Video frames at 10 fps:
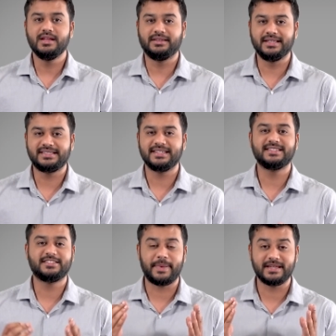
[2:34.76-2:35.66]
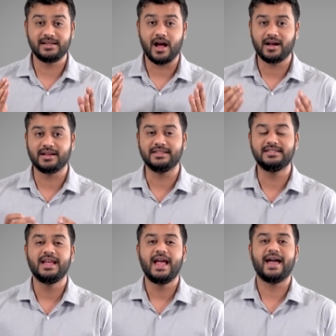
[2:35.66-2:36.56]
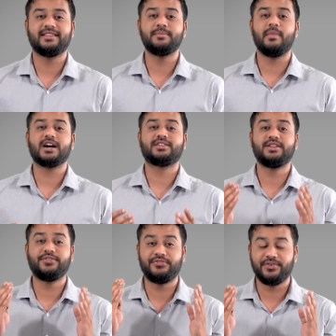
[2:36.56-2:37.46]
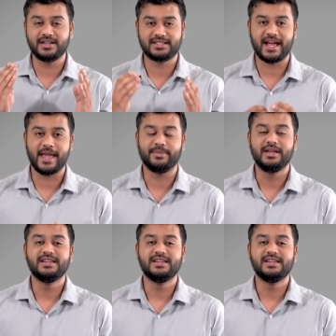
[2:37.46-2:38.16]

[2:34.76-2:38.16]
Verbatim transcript: This is a special occurrence as it marks the first time